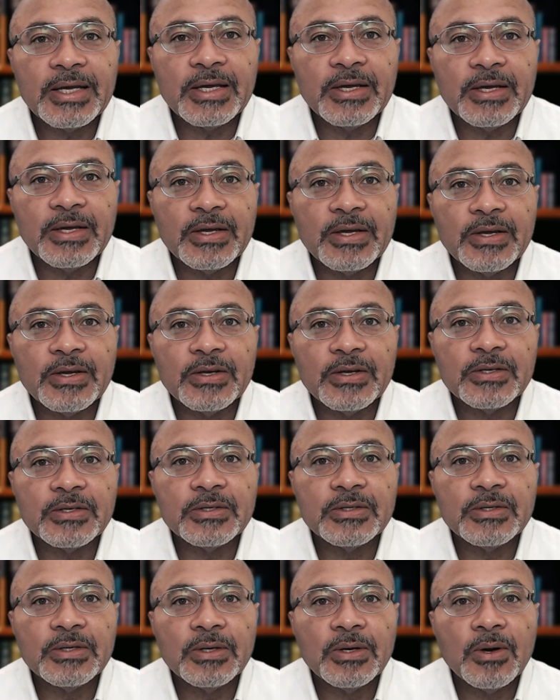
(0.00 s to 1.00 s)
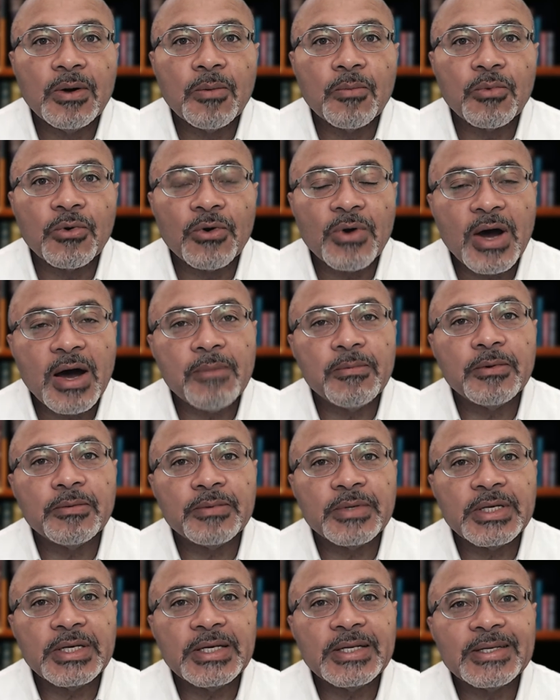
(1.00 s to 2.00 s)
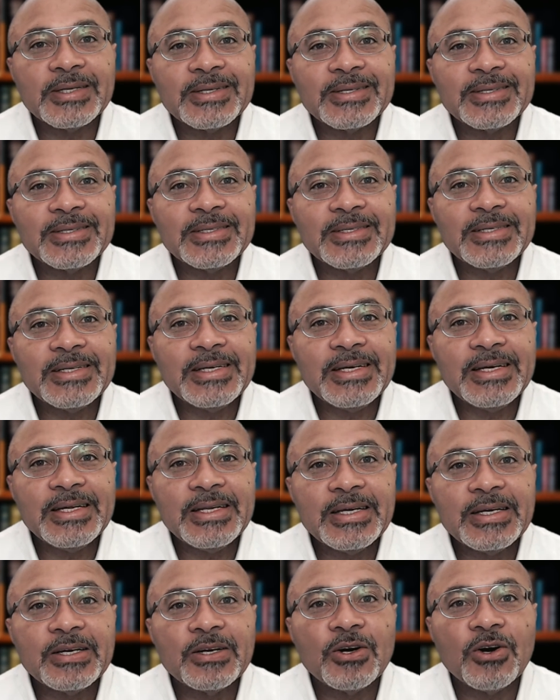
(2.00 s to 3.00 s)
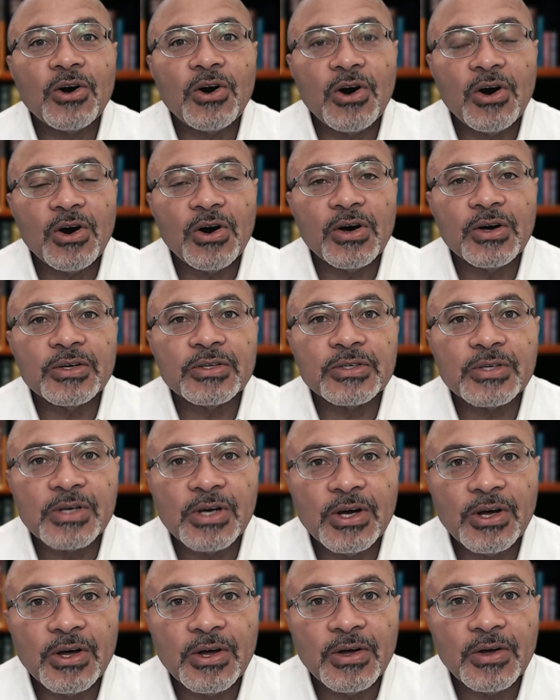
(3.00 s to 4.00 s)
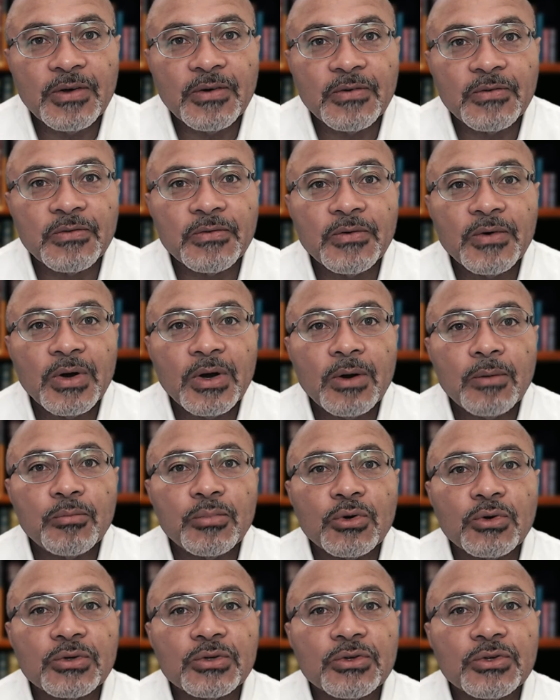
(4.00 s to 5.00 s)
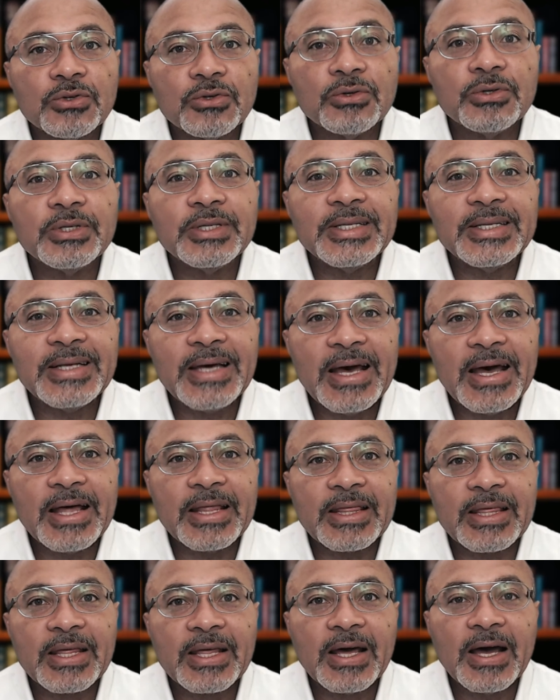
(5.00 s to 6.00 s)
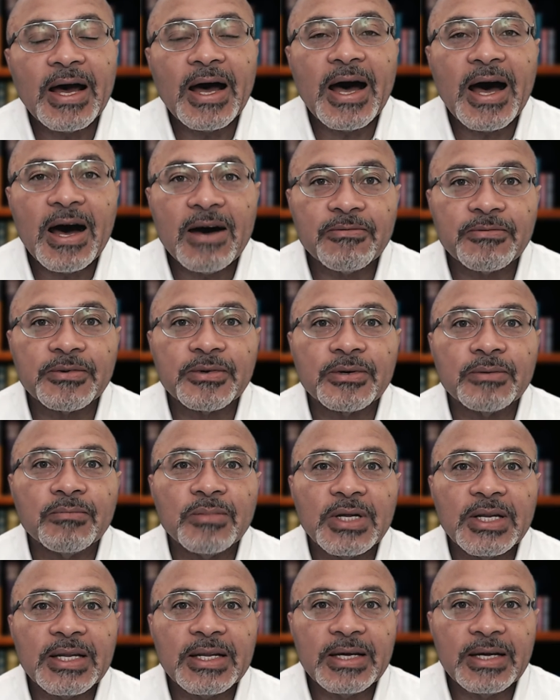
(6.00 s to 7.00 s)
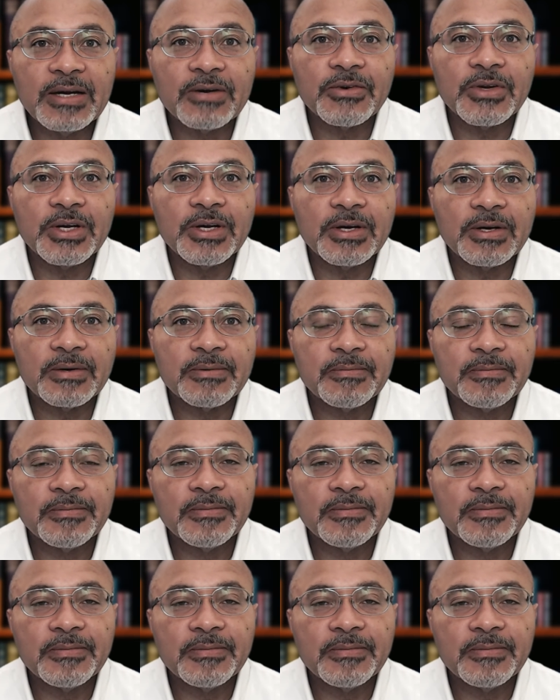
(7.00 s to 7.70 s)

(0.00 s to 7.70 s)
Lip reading: is probably the leading cause of protozoan death after malaria.